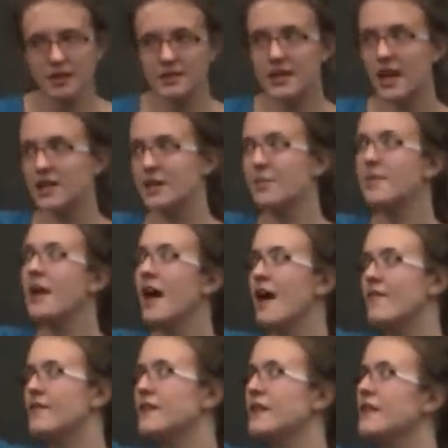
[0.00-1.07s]
take them to
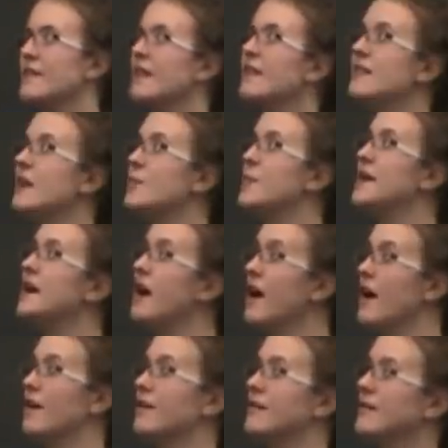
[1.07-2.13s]
heaven, and then they'd be
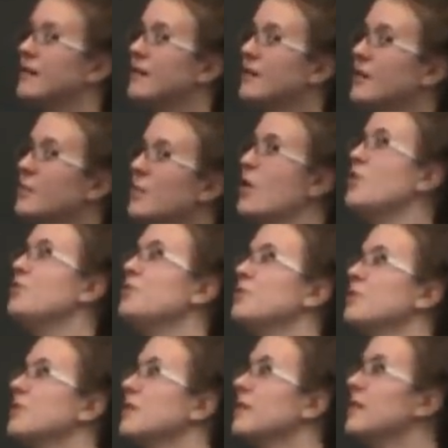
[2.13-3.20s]
gone.
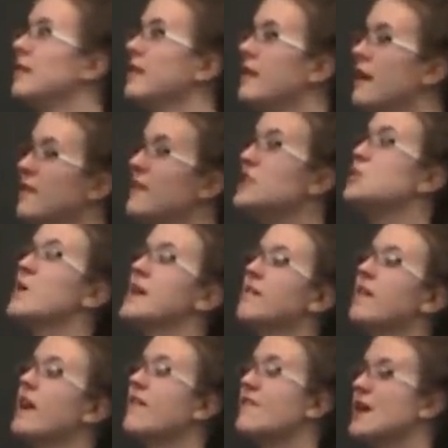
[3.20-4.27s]
Poof! In the
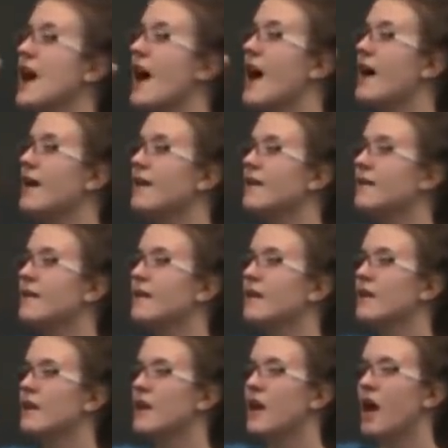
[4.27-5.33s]
twinkling of an eye.
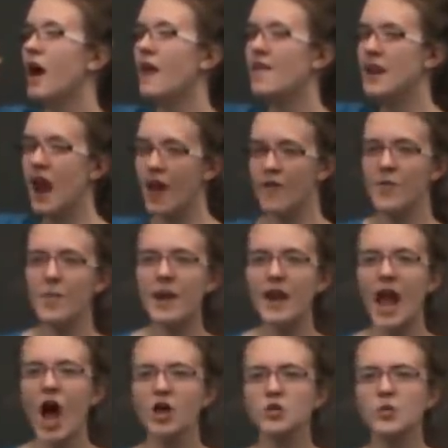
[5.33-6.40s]
And then everybody
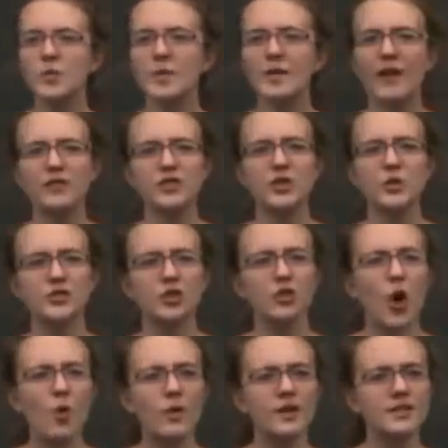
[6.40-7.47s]
else would be left to deal with the
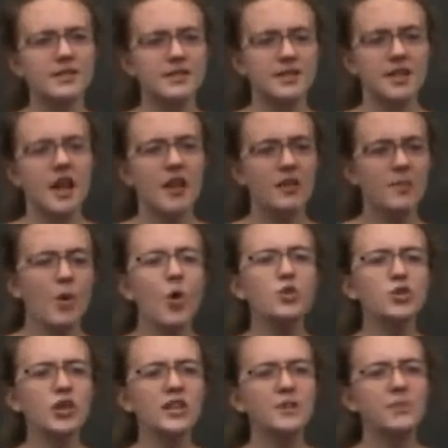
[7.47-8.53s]
locusts, the moon
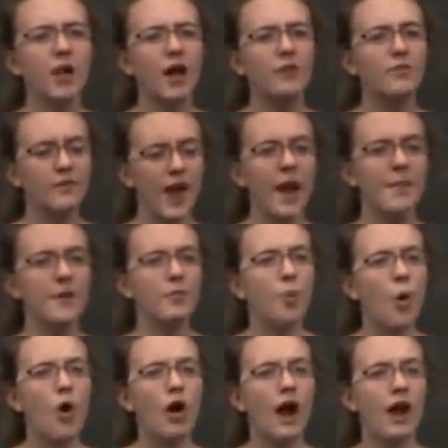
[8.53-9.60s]
turning to blood, famine,
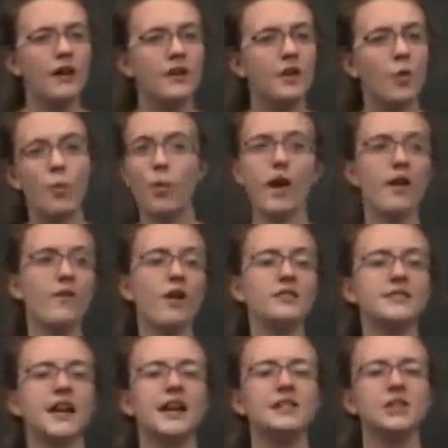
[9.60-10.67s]
war, and whatever else
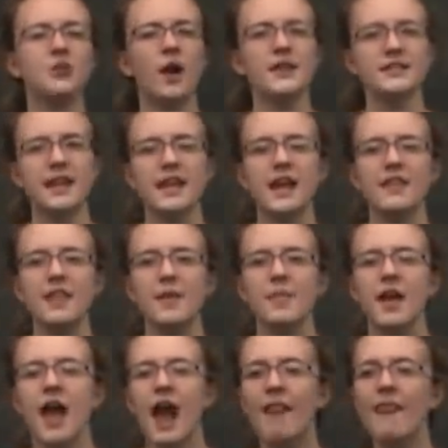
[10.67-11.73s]
the Antichrist laid on
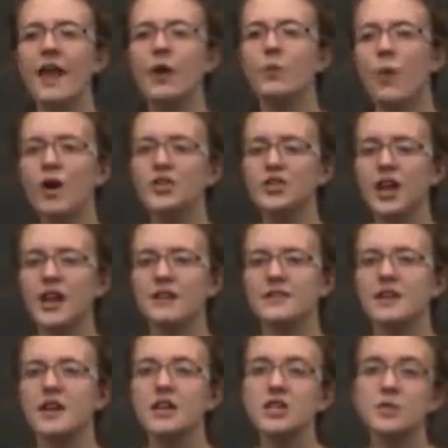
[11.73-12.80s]
them, and they had one chance
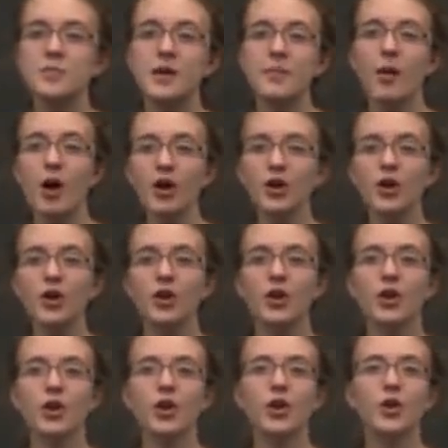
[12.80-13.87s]
to be
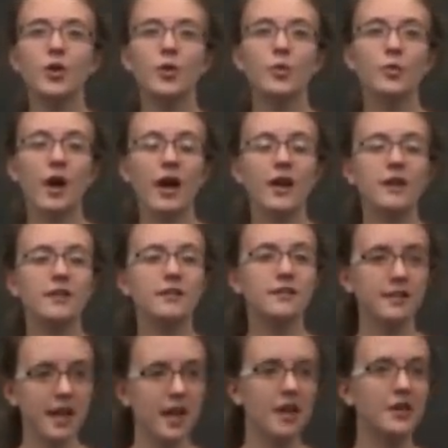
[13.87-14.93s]
martyred, read,
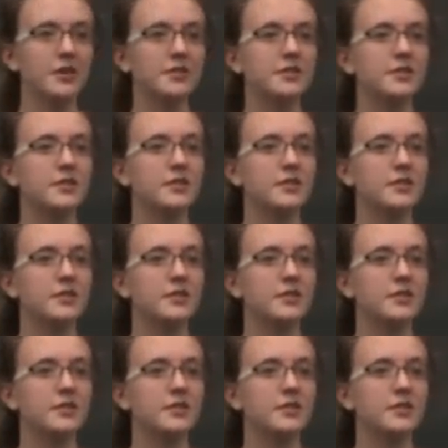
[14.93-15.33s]
killed,